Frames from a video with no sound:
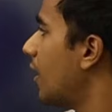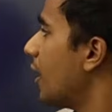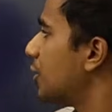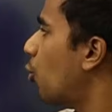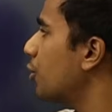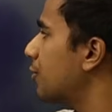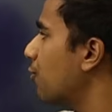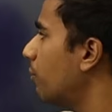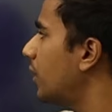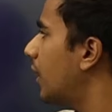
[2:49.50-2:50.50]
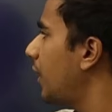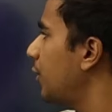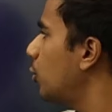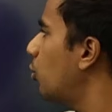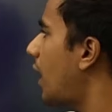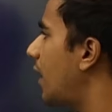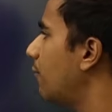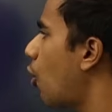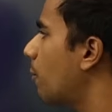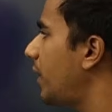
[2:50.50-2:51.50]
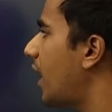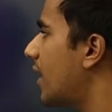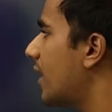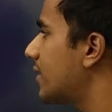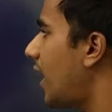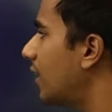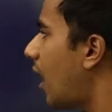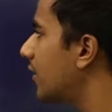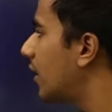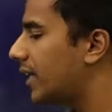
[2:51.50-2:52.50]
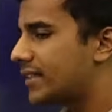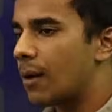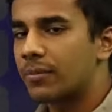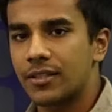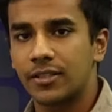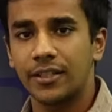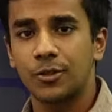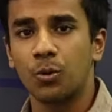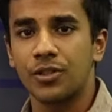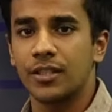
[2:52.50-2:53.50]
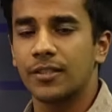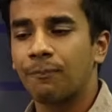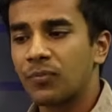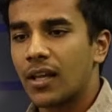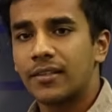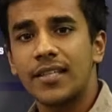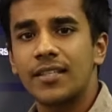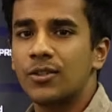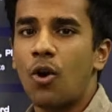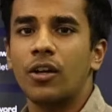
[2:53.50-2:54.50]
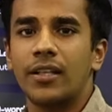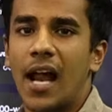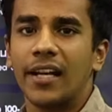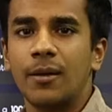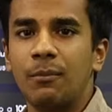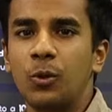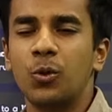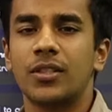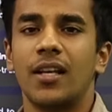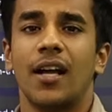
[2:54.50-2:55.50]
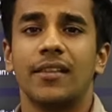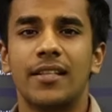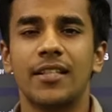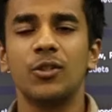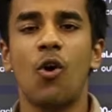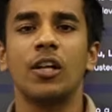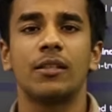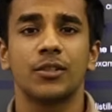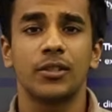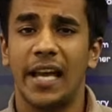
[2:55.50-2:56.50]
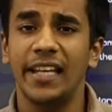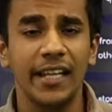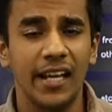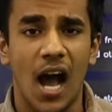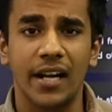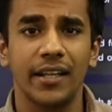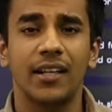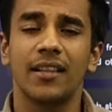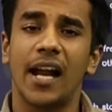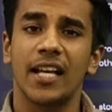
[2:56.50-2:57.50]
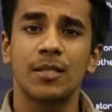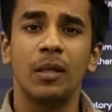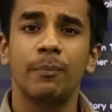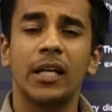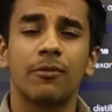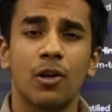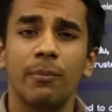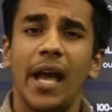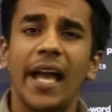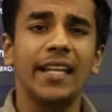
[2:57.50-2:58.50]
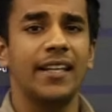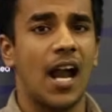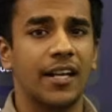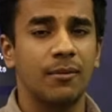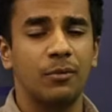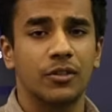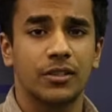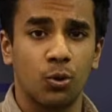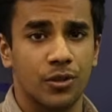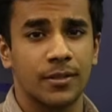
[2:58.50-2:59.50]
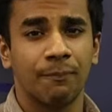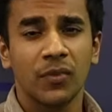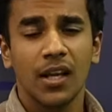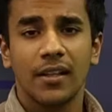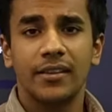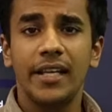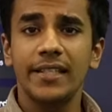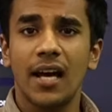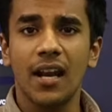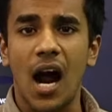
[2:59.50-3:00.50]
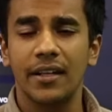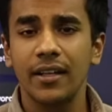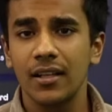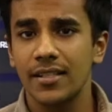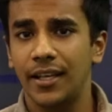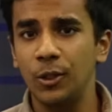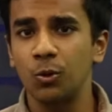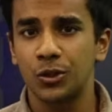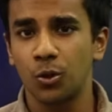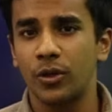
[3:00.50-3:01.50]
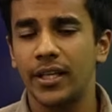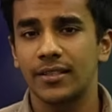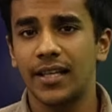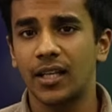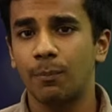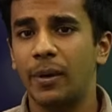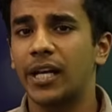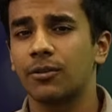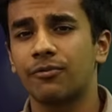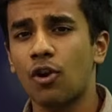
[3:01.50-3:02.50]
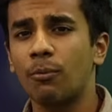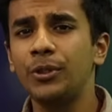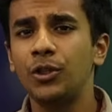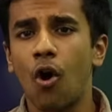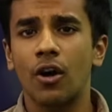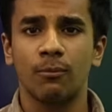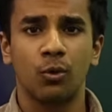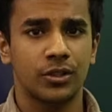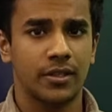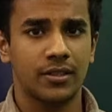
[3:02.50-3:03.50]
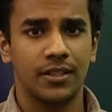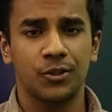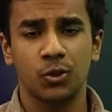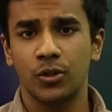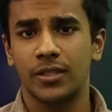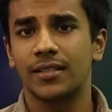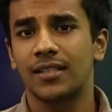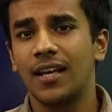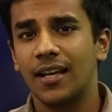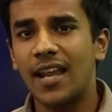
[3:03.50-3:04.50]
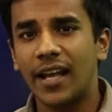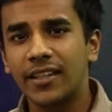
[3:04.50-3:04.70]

Sourced from the Hindu, Live Law, PRS, and other exam trusted sources. This is not random news. This is not any article that has been picked from any random source. These are articles and news stories that are picked from your most trusted sources like the